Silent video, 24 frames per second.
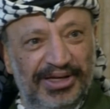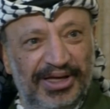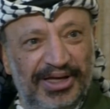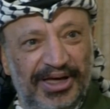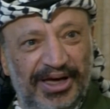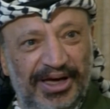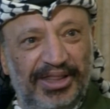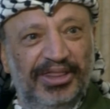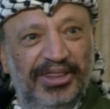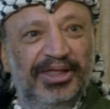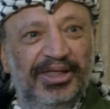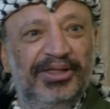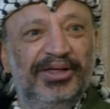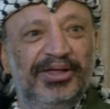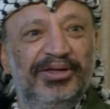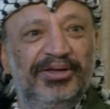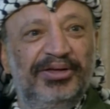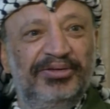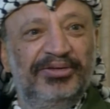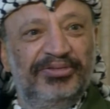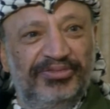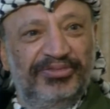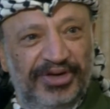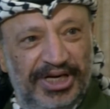as the
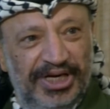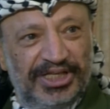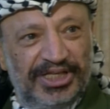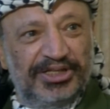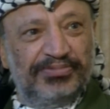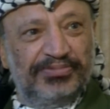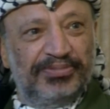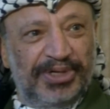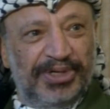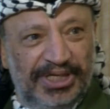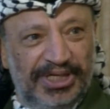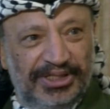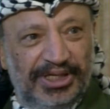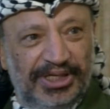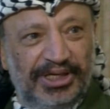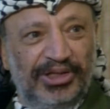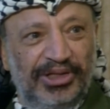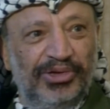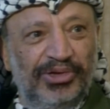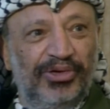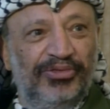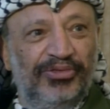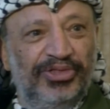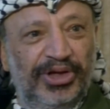first
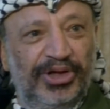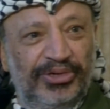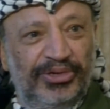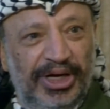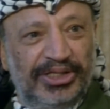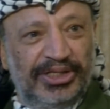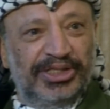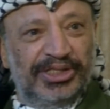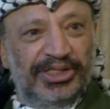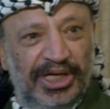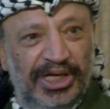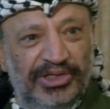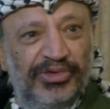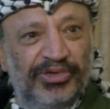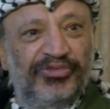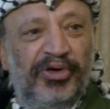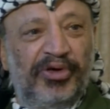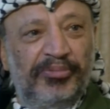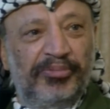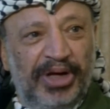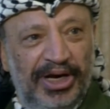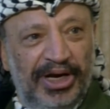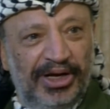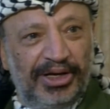President of the United States of
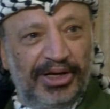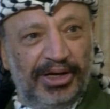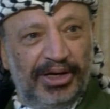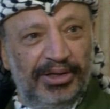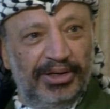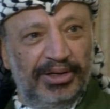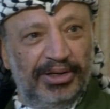America.